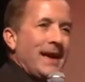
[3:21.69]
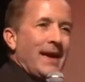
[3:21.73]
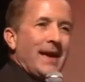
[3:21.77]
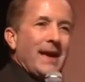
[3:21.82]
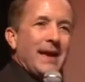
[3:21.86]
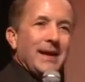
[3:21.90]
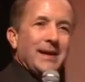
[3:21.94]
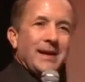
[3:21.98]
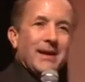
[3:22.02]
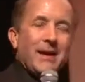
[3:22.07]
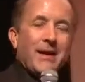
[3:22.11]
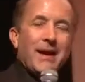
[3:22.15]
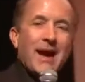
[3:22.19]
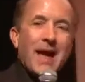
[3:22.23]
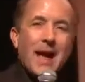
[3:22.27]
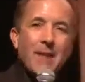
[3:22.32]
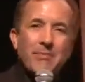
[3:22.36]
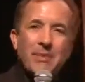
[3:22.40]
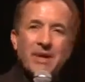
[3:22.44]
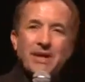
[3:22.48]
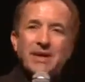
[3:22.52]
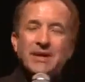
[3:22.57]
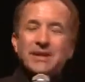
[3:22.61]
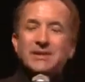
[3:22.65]
and our
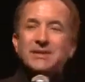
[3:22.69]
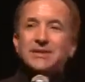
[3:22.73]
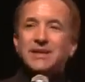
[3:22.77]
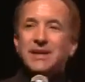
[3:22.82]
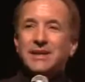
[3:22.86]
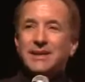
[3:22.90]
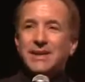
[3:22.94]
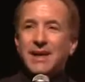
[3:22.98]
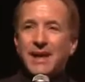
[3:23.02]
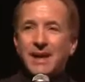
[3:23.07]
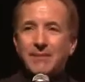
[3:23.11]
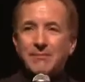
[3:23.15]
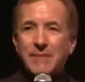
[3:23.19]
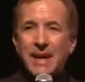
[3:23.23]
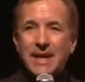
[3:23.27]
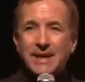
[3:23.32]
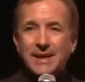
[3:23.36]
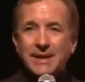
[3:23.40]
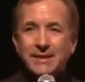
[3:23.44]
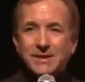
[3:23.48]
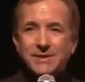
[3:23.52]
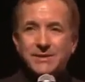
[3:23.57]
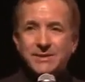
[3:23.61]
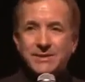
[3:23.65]
happiness and
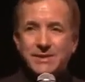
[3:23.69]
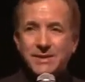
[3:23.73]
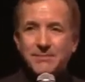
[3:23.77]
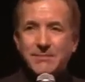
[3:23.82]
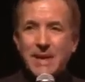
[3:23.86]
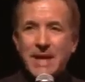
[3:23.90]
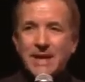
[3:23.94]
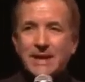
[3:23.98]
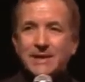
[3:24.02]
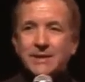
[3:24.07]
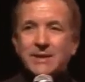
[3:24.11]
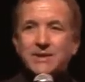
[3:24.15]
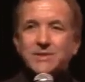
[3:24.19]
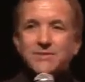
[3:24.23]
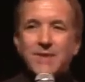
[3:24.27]
making